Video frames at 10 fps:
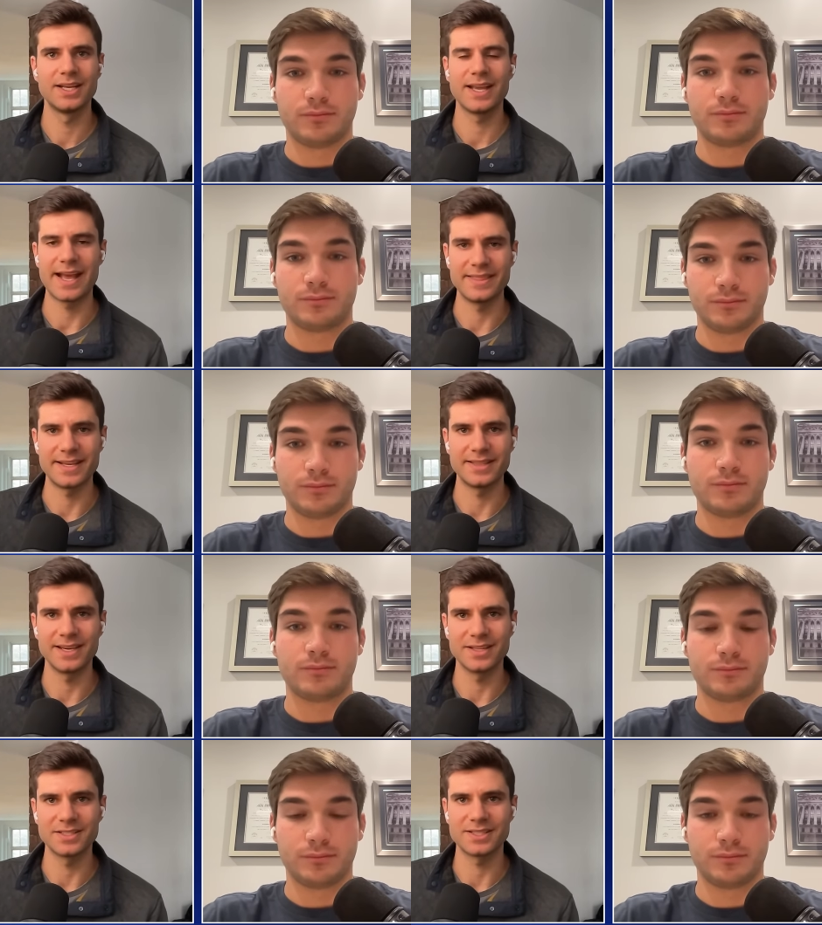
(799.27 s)
Speaker 1: And then the
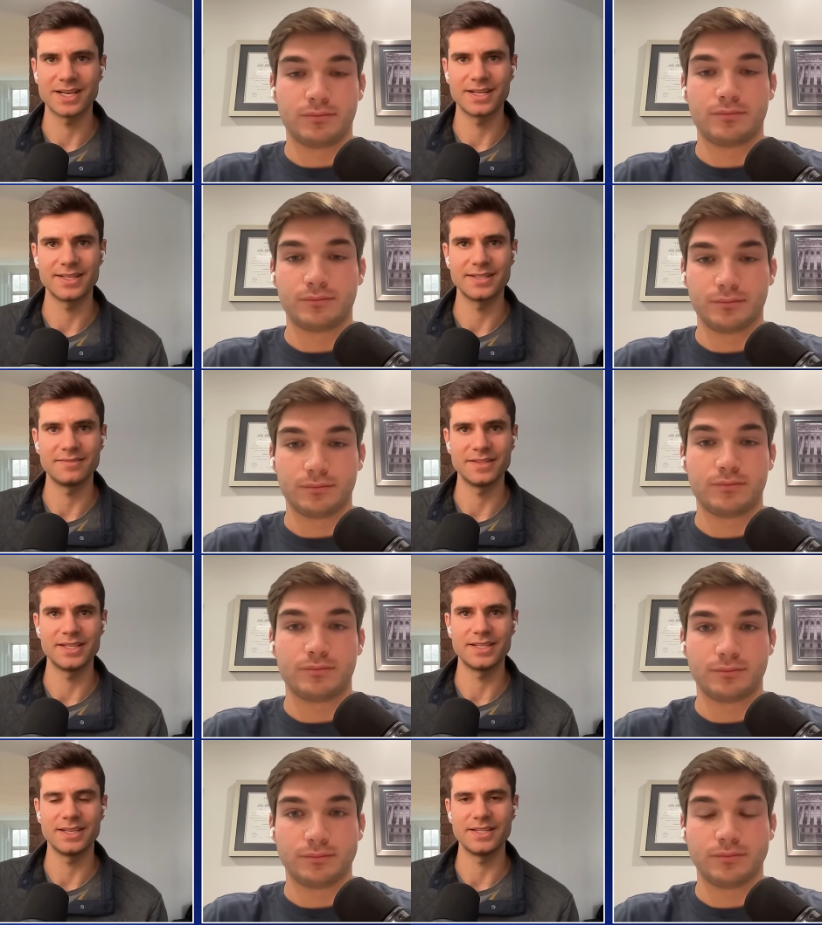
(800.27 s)
other side of
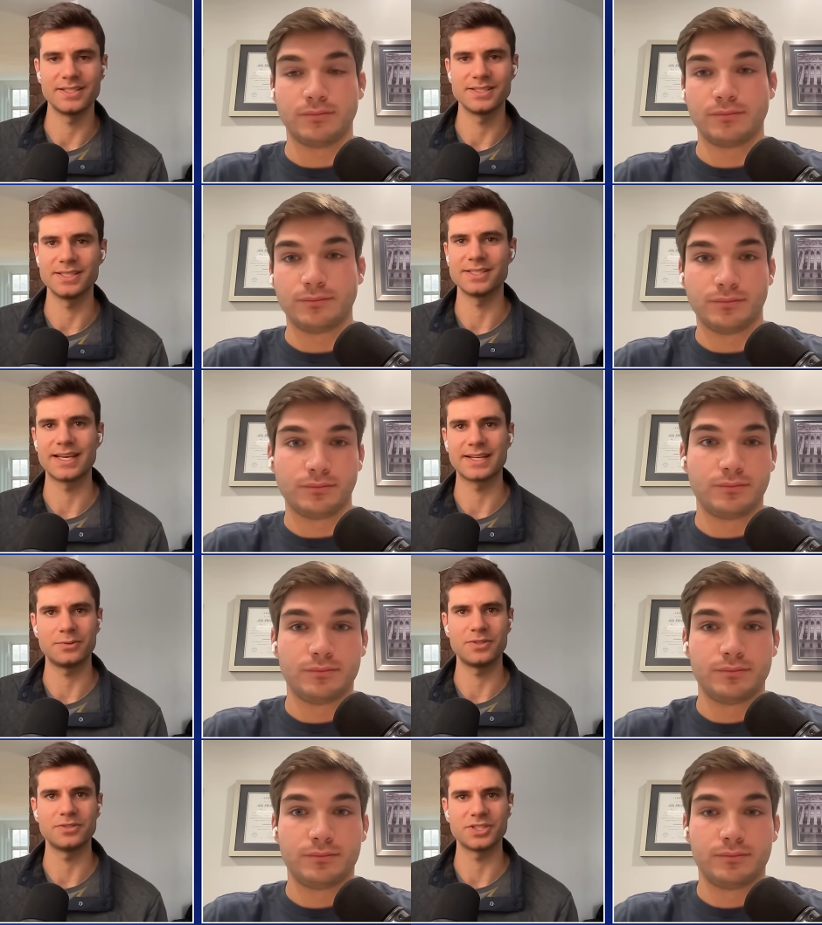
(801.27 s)
it is exactly
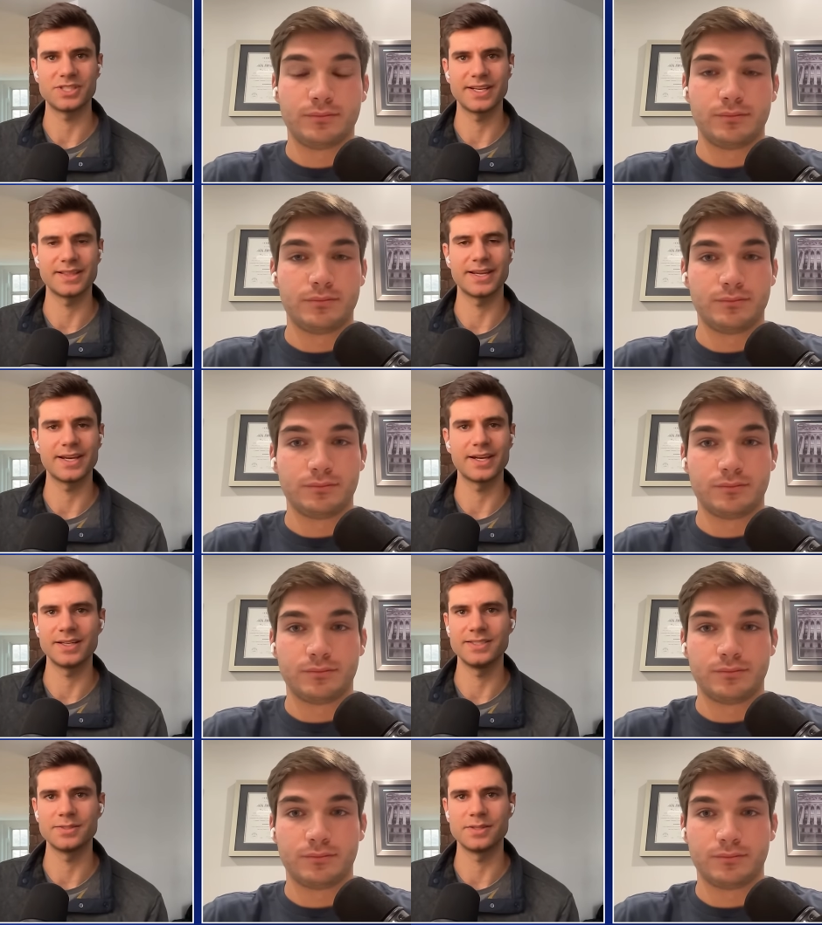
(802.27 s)
what you are just saying there
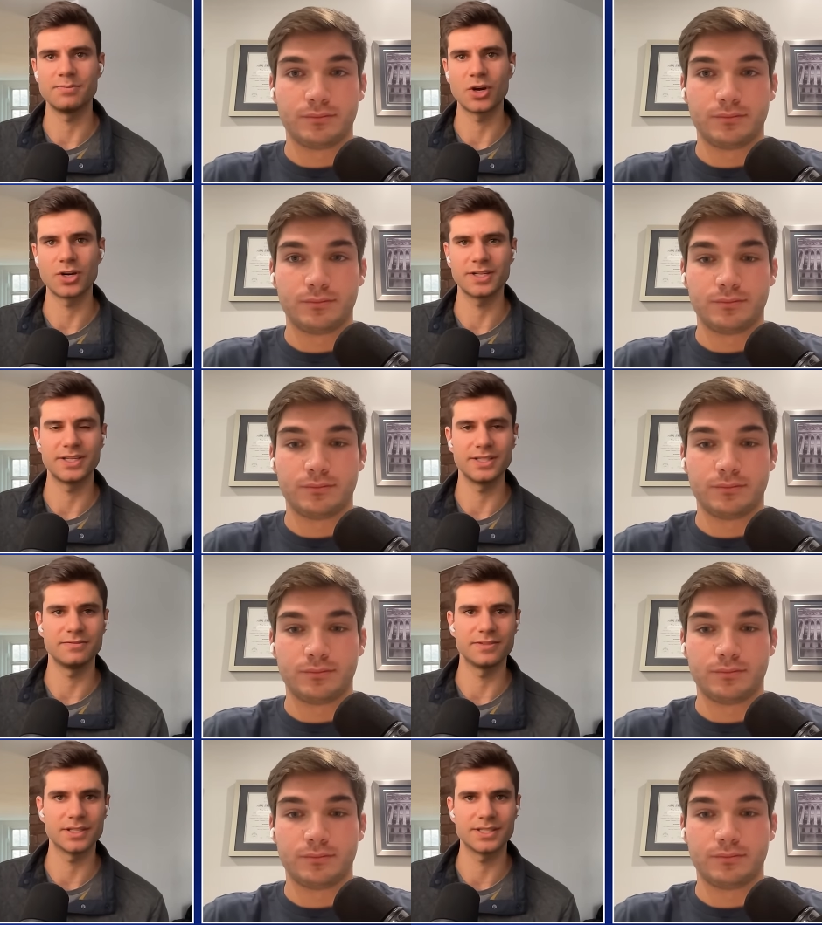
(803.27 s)
is the marketing
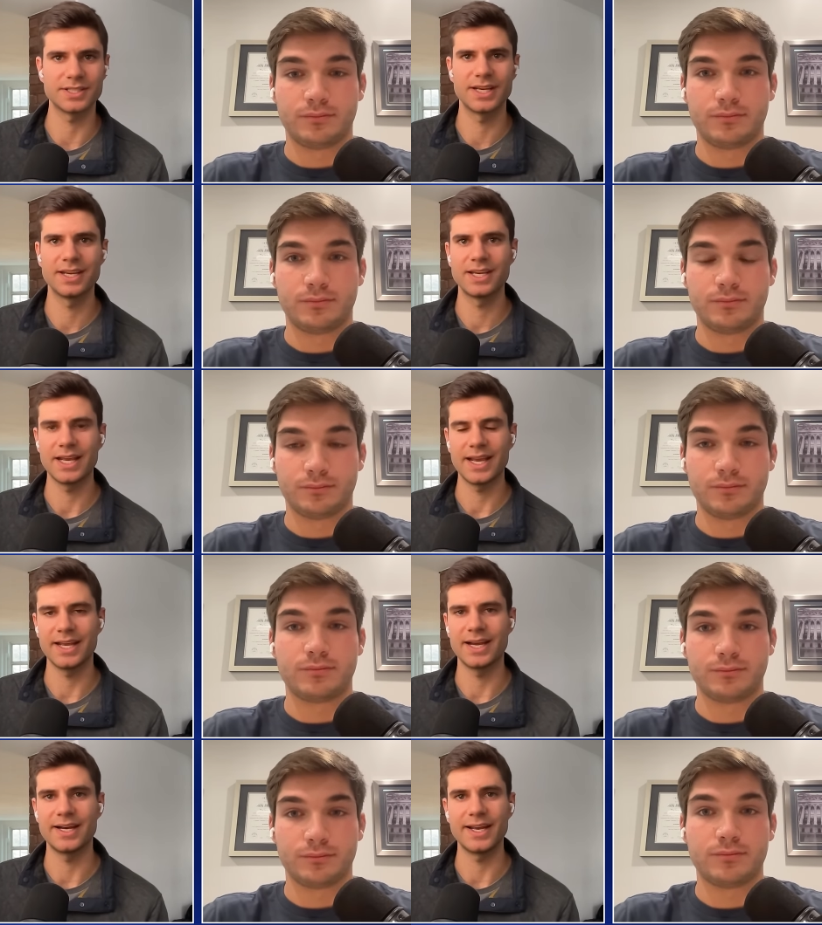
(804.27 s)
versus
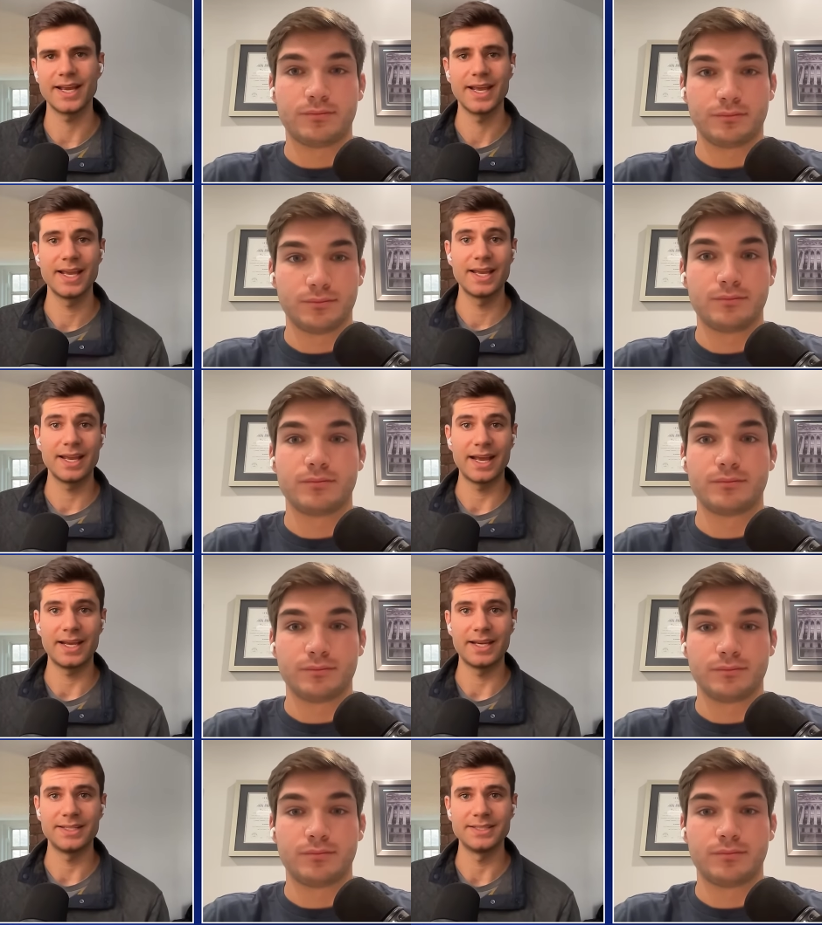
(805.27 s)
AI.
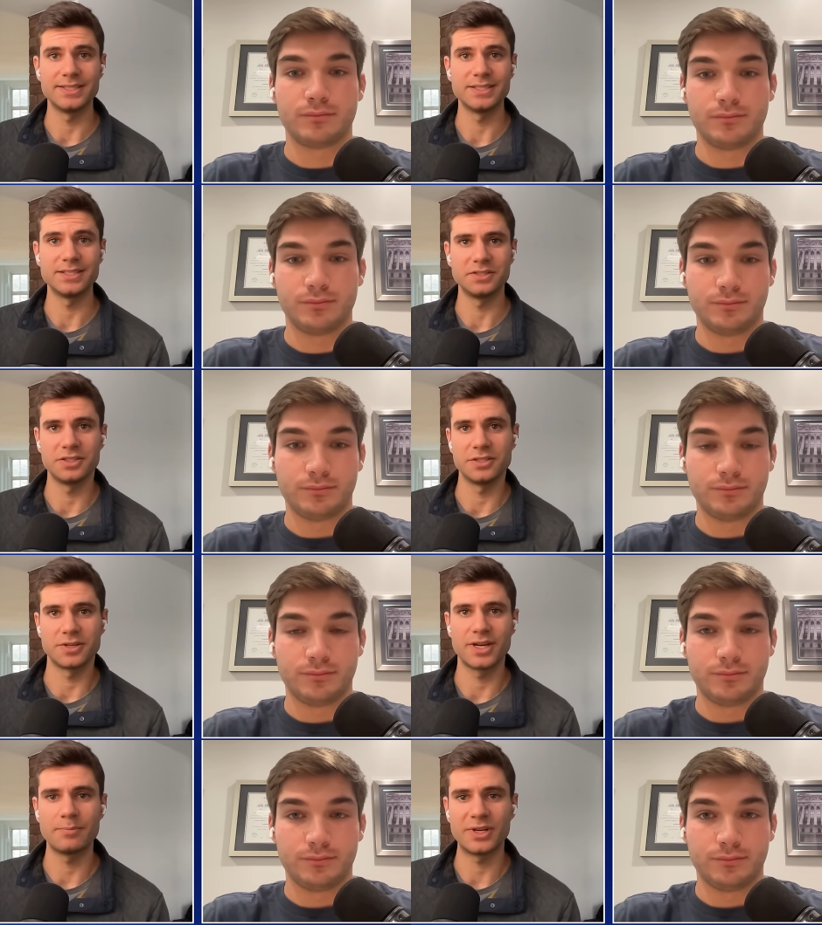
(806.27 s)
And, you know,
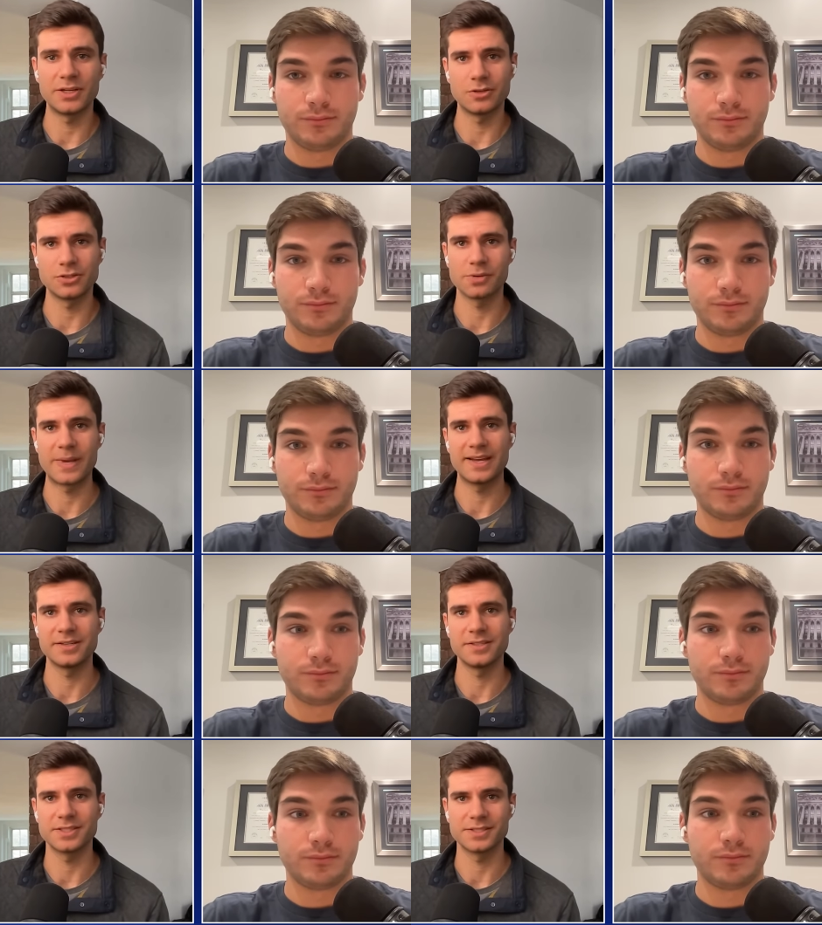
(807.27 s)
company culture
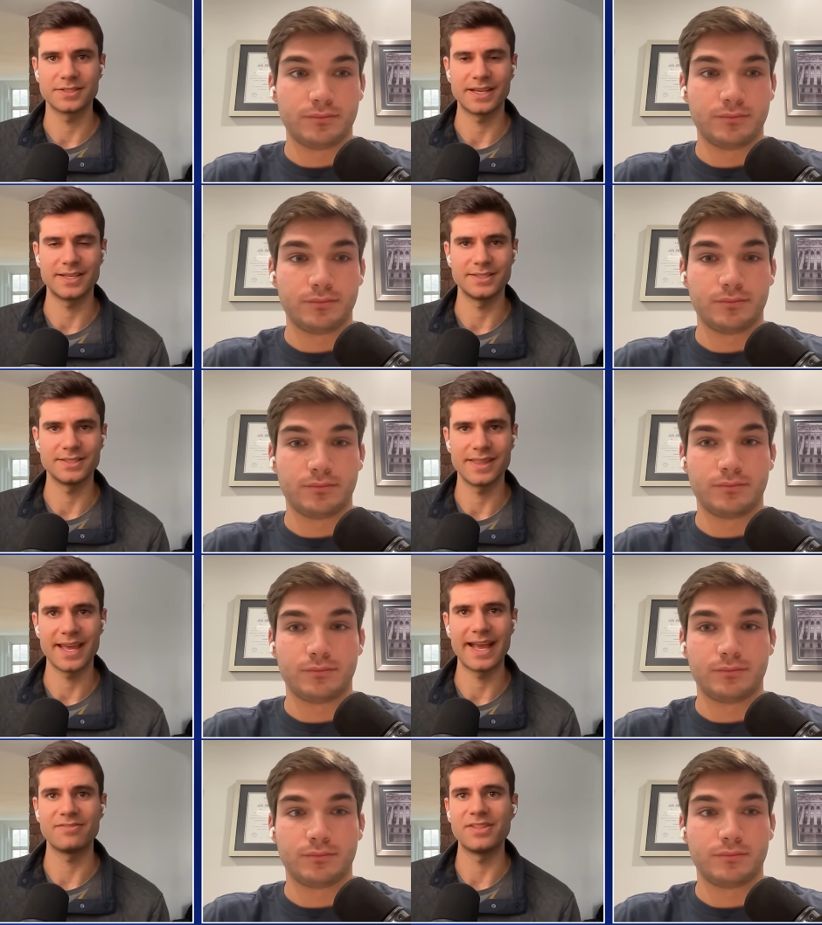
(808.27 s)
matters and they
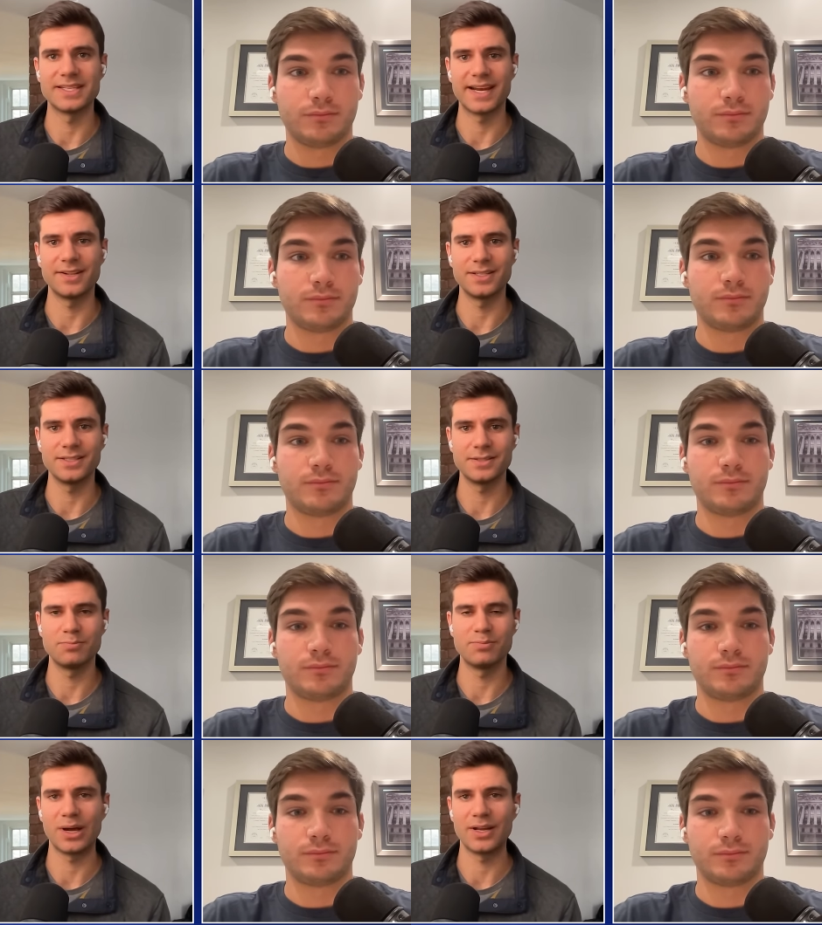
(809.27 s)
have the talent
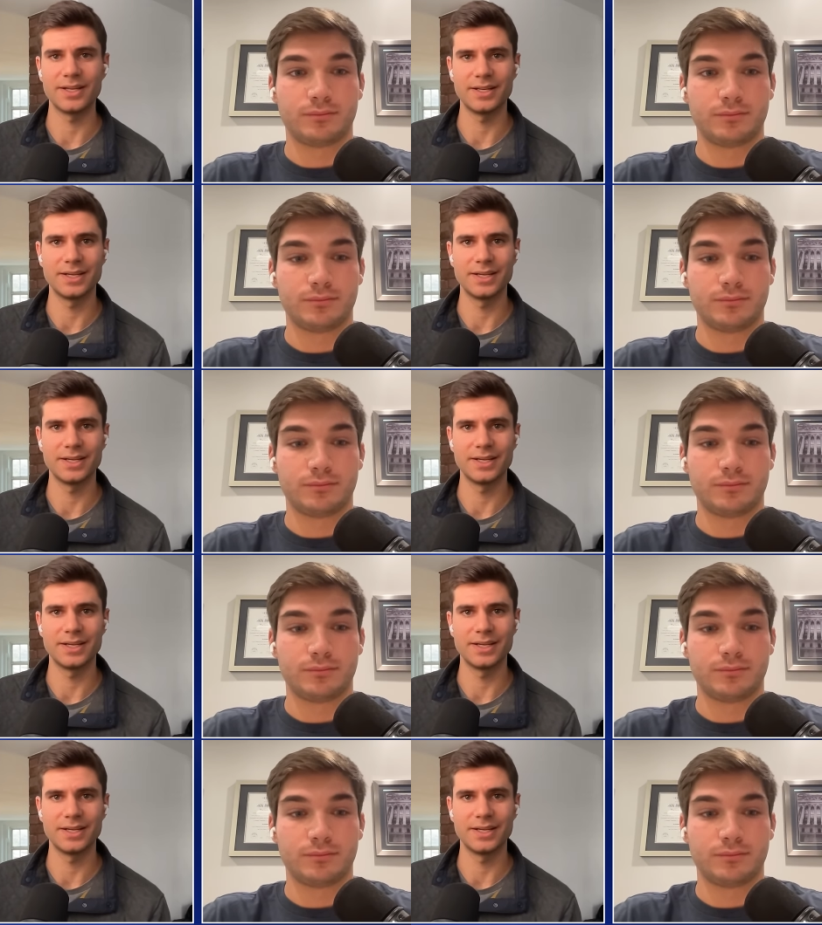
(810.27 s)
but